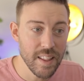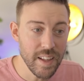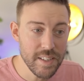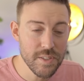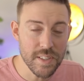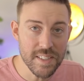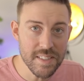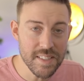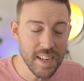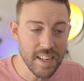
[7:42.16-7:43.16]
That is
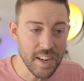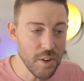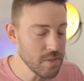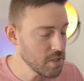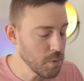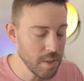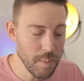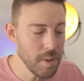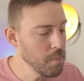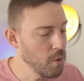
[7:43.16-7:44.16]
insane. I know so many
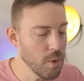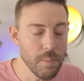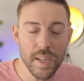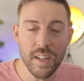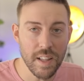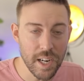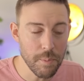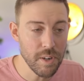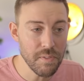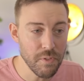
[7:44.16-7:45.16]
people would be
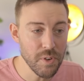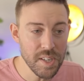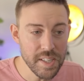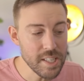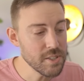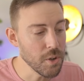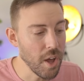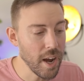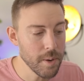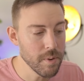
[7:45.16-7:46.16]
clamoring for a diesel
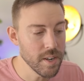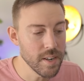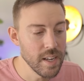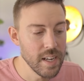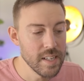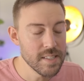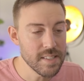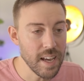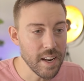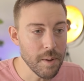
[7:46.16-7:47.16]
hybrid
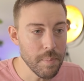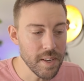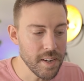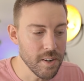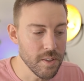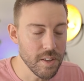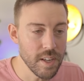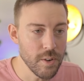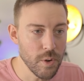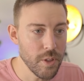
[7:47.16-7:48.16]
setup here in,
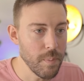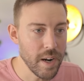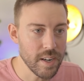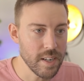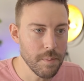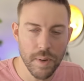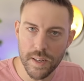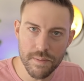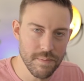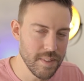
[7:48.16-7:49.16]
in North America,
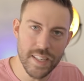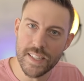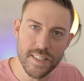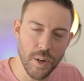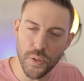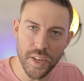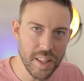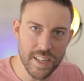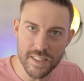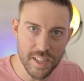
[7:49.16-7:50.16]
but don't think
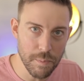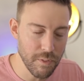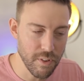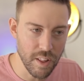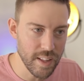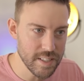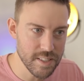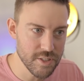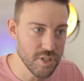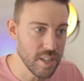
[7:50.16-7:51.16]
that it's coming for the
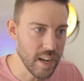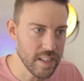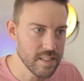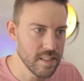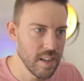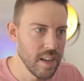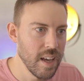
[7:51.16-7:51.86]
Lexus GX.